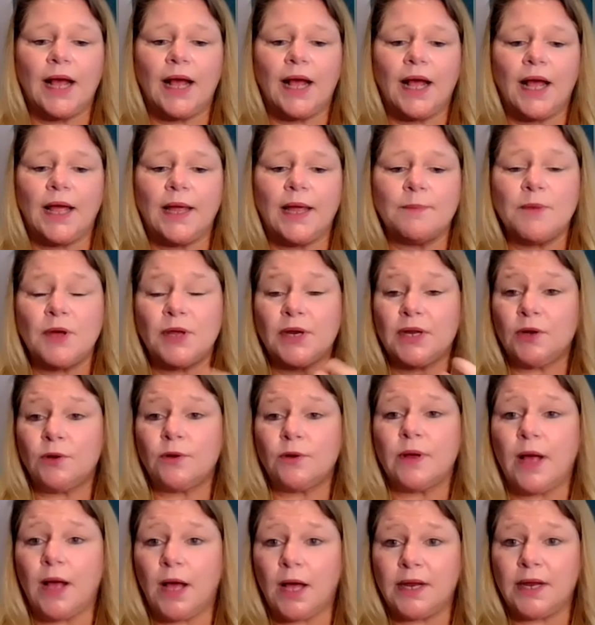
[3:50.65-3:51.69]
I'm
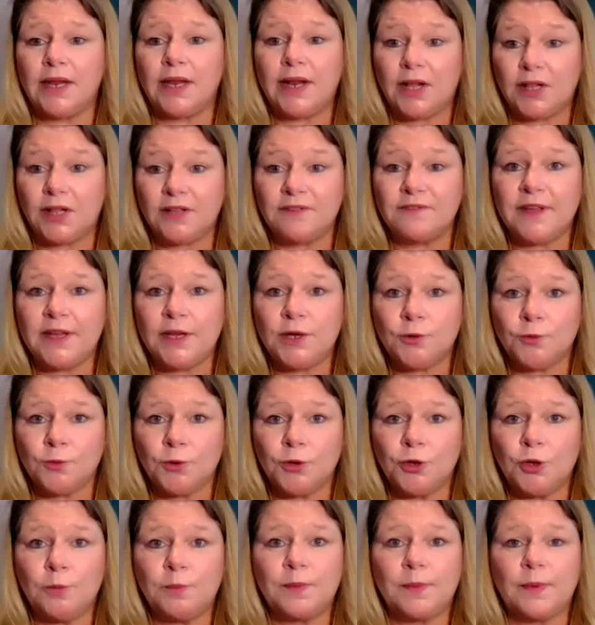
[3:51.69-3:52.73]
on an Elevate
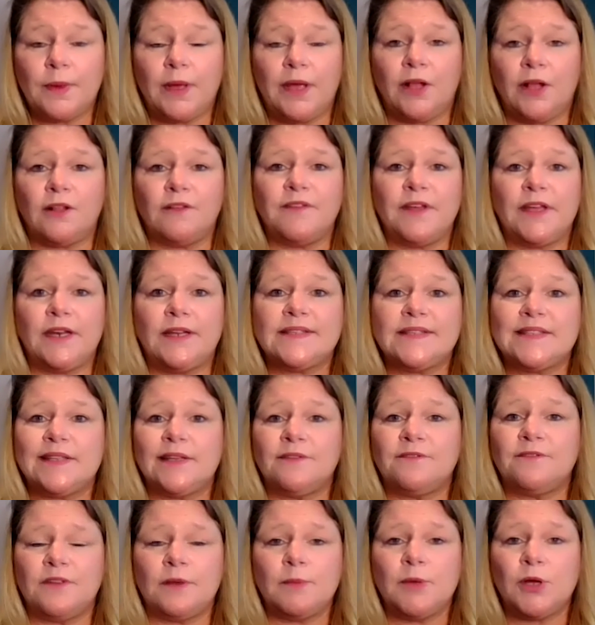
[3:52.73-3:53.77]
group. Elevate is
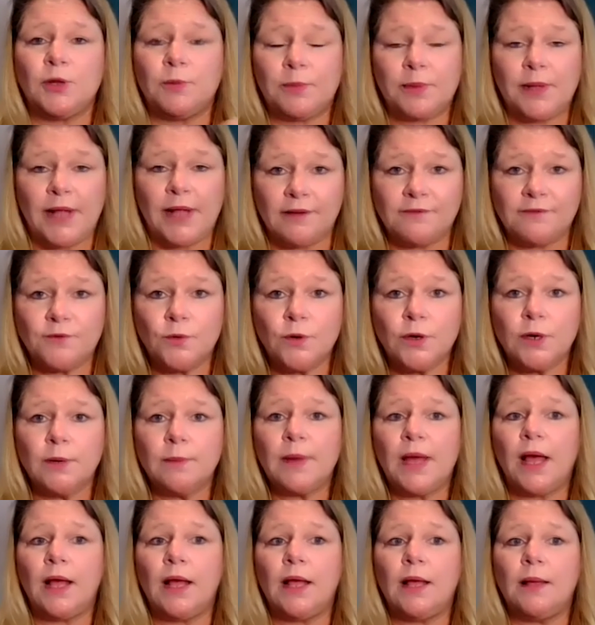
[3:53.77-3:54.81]
a female
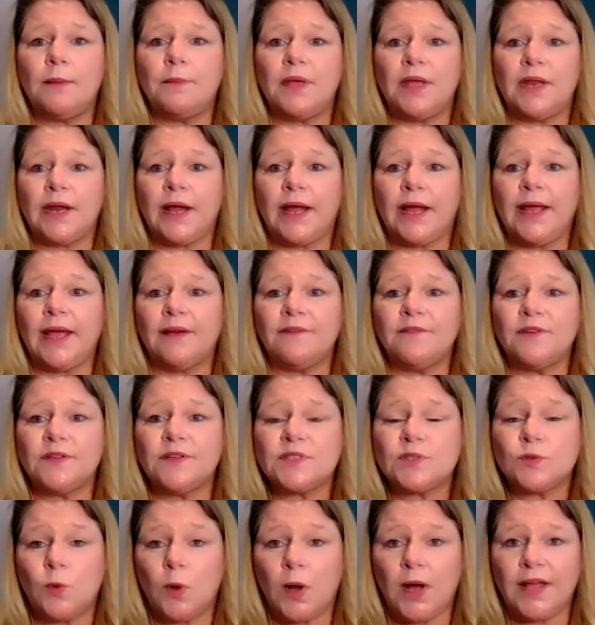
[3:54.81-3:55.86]
platform, and I have a
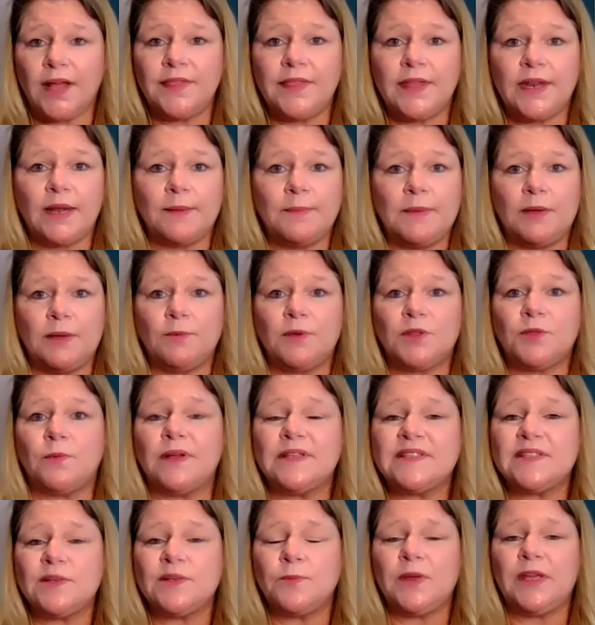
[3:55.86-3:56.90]
squad that I meet with
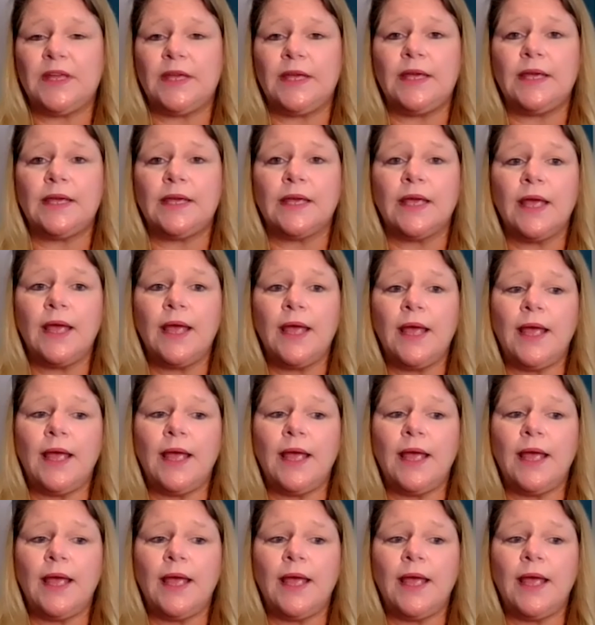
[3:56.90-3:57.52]
once a week.